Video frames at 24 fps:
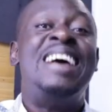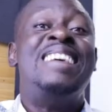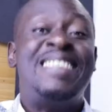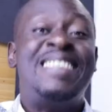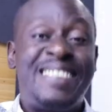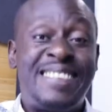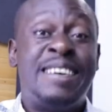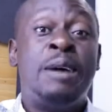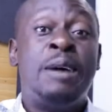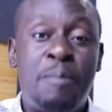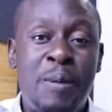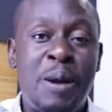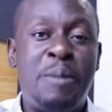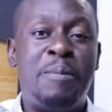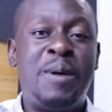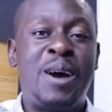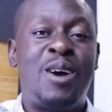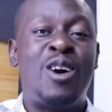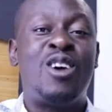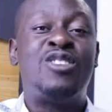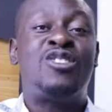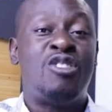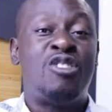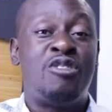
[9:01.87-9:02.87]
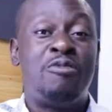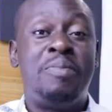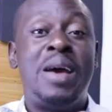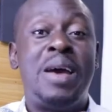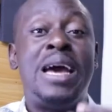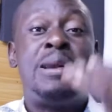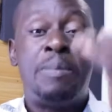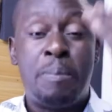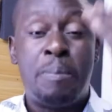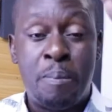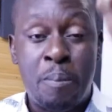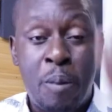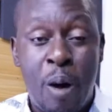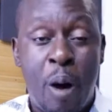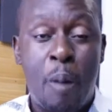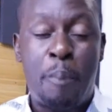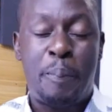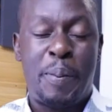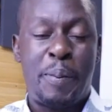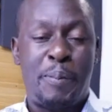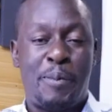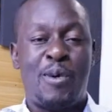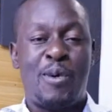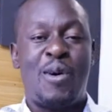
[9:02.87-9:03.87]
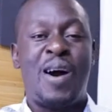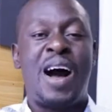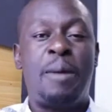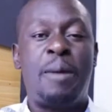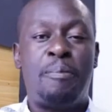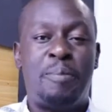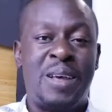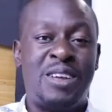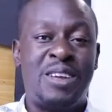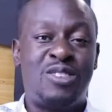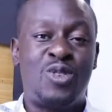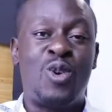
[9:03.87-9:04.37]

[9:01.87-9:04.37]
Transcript: simply because you made more people happy.